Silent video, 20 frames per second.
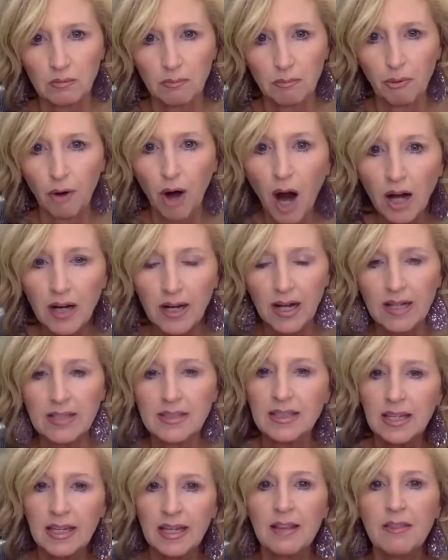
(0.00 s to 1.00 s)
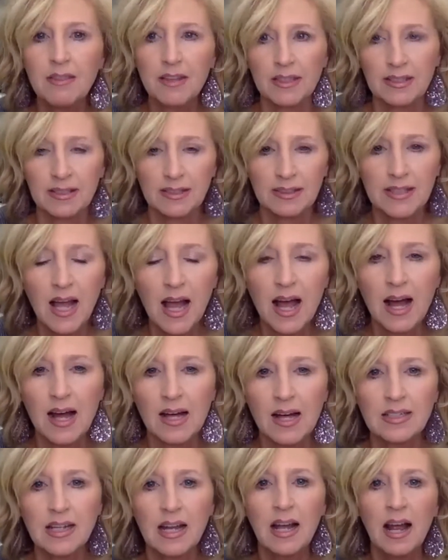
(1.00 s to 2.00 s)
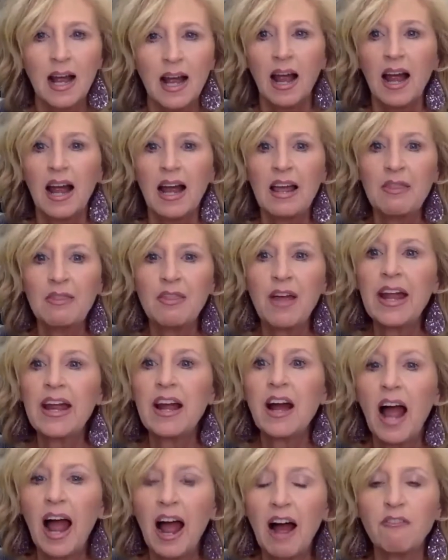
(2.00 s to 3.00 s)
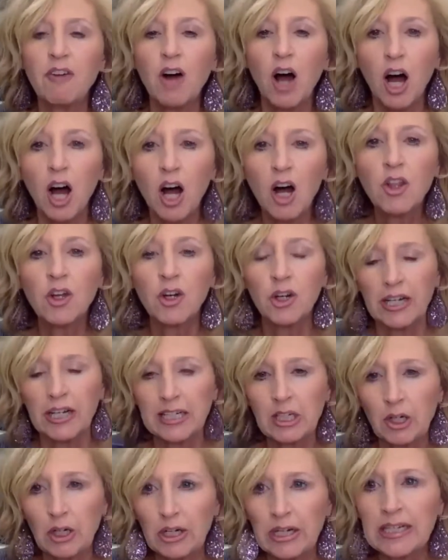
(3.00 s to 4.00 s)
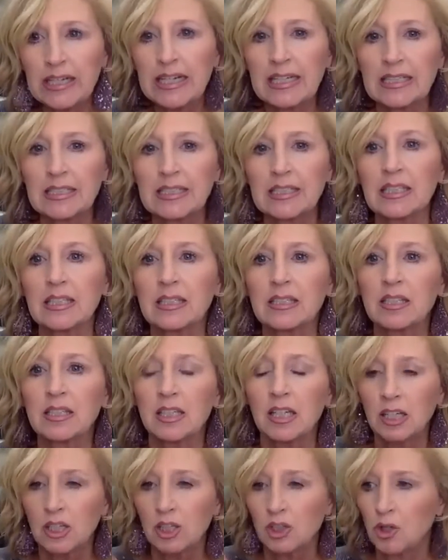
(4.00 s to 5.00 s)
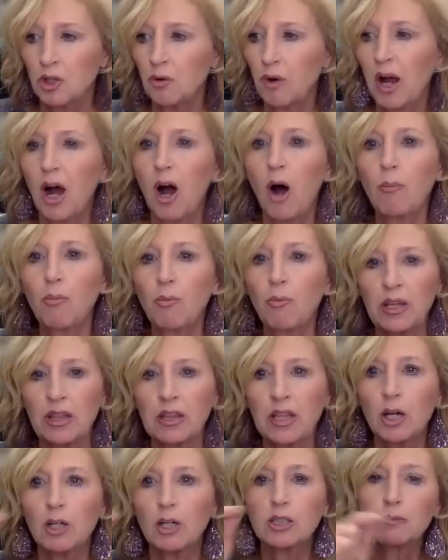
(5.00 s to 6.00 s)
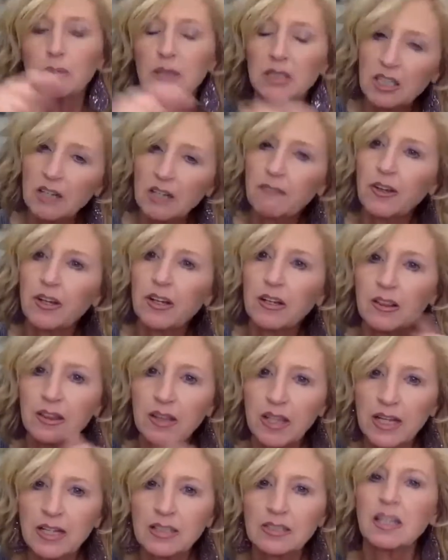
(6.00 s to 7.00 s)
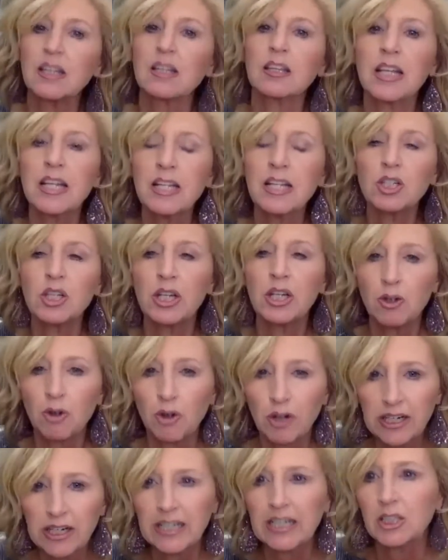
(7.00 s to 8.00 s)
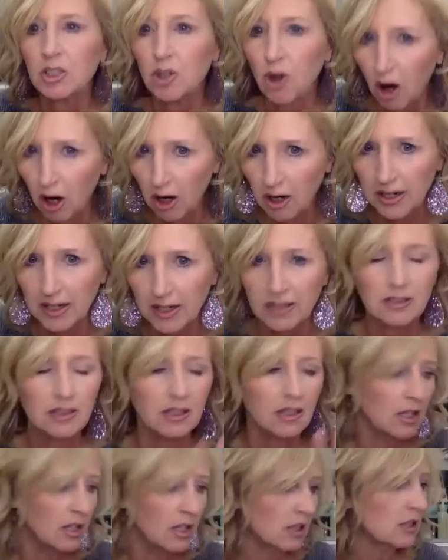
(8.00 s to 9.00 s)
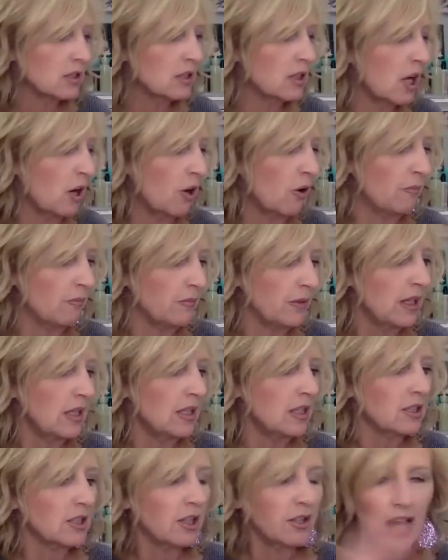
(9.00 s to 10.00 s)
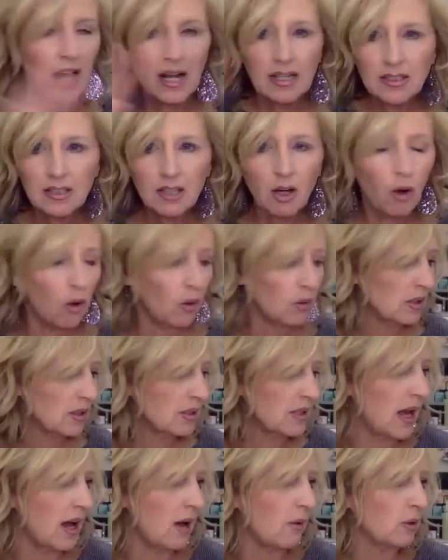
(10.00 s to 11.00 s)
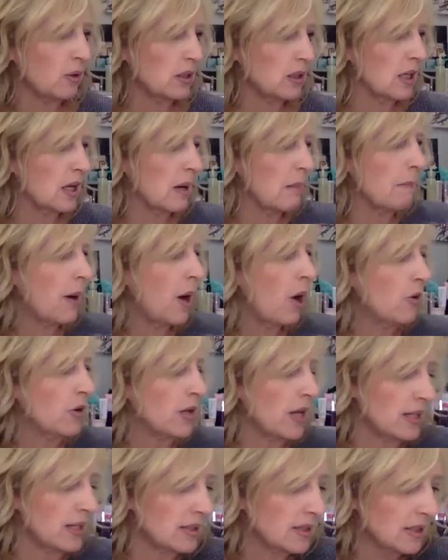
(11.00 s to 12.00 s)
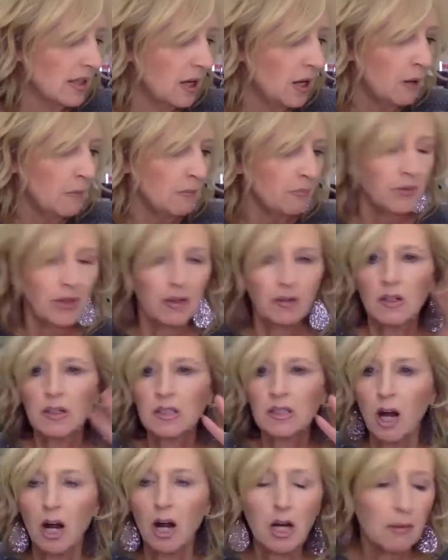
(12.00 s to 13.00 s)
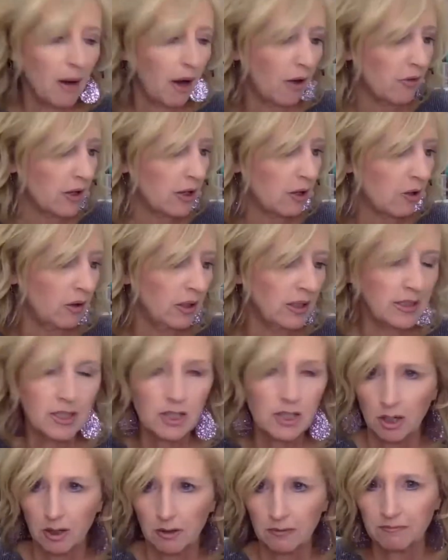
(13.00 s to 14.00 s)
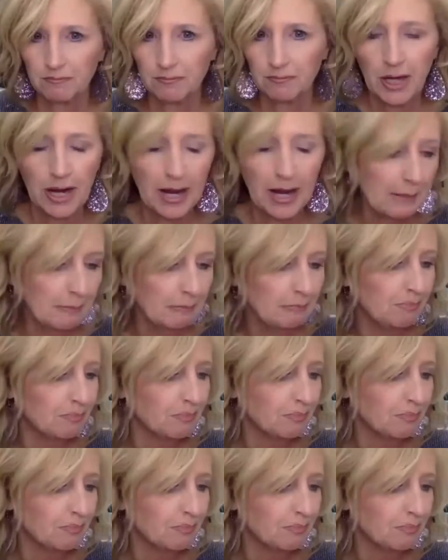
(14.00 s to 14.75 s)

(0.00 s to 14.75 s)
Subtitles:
products in this set, and they have other ingredients to help with those specific things that each ingredient targets. So that's the whole set with the components. Let's talk about the cleanser, okay?